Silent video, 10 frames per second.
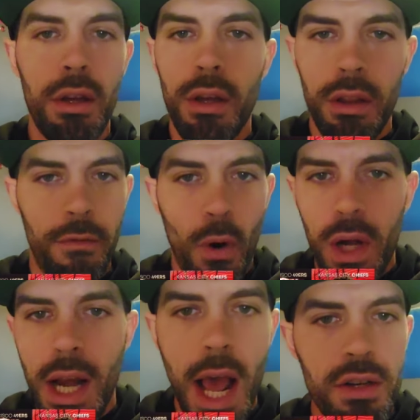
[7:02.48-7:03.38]
The
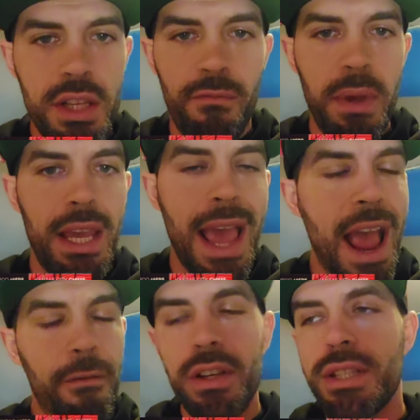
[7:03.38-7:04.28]
49ers have beat
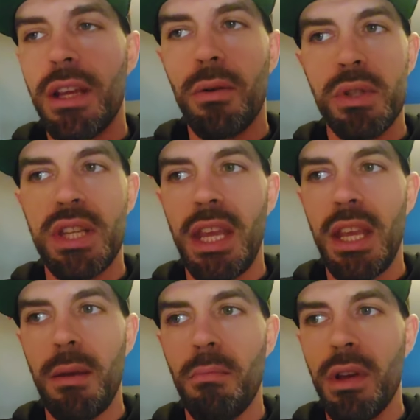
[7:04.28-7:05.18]
every single
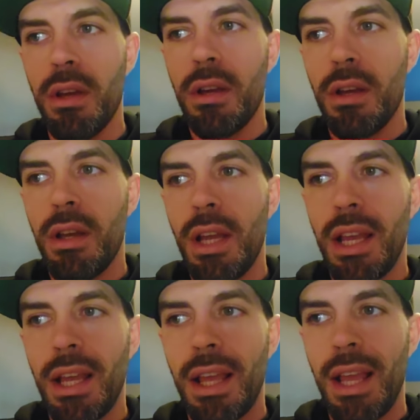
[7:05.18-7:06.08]
team
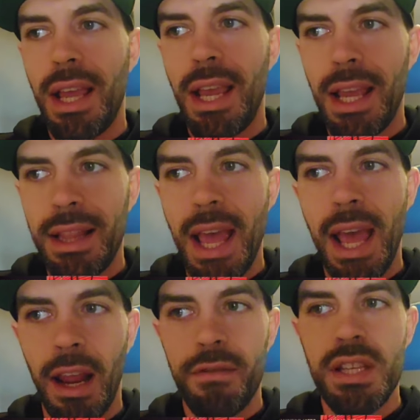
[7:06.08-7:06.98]
in the
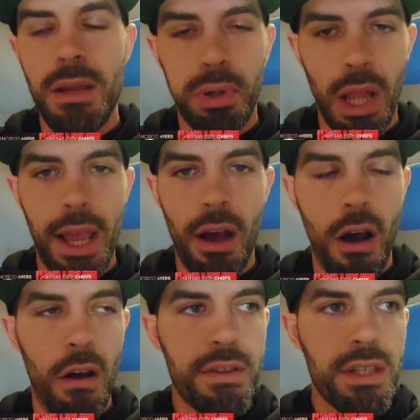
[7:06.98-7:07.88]
NFC
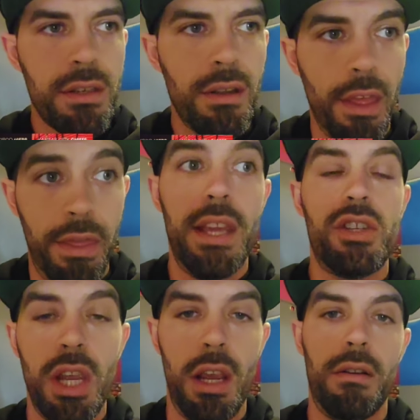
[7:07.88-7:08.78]
playoffs this
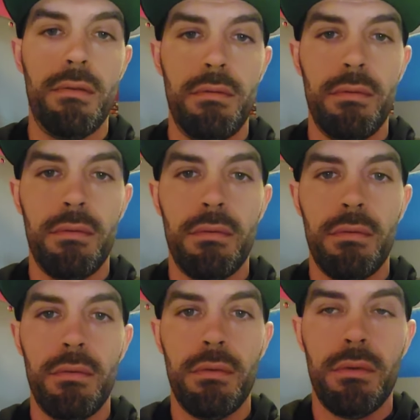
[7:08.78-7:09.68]
year.
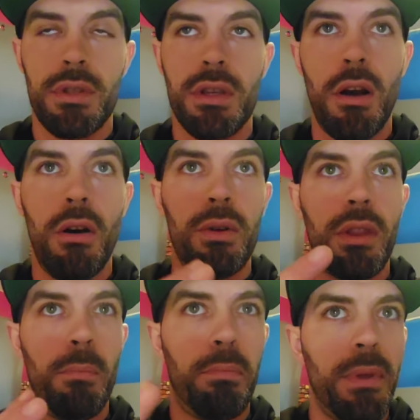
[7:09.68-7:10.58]
So
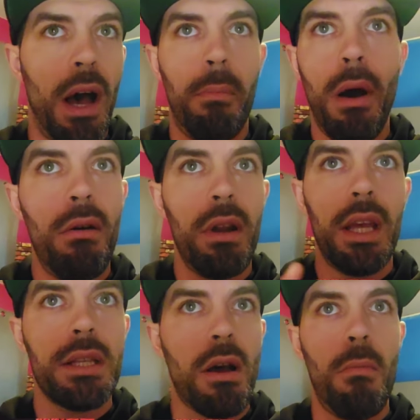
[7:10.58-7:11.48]
the, the opponent
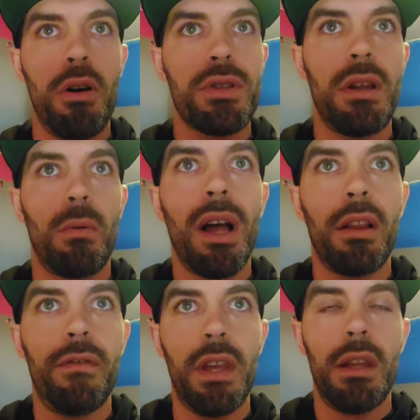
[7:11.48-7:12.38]
is almost
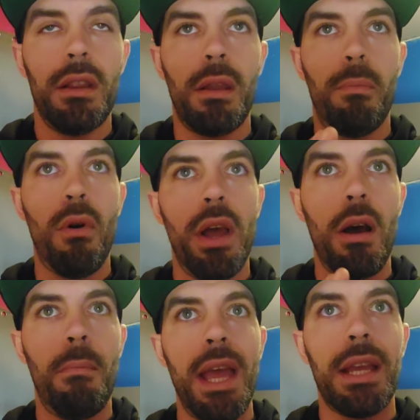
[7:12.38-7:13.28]
irrelevant. The point
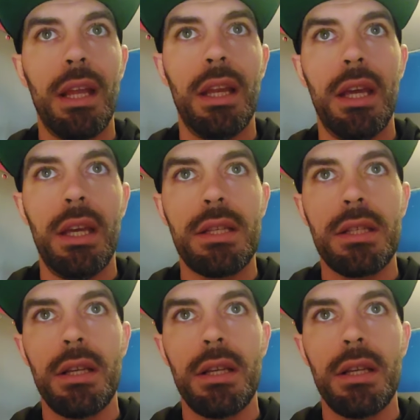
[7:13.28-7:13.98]
I'm making is